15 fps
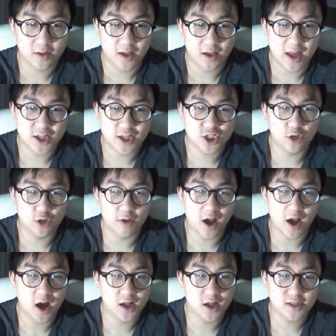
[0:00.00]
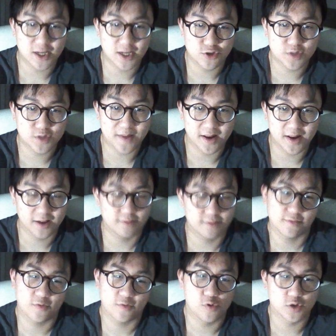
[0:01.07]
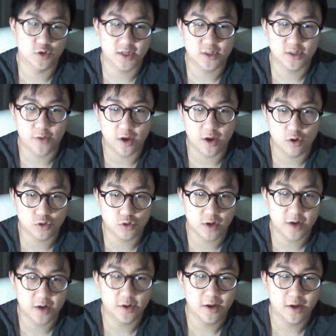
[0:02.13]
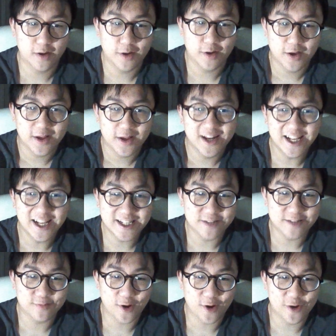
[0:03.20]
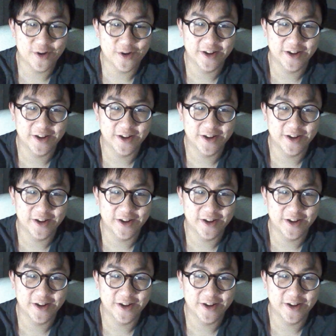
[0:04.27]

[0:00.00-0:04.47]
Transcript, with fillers: And it slowly hurts as you spend it. Of course, that's the way it goes, right? Listen, bro.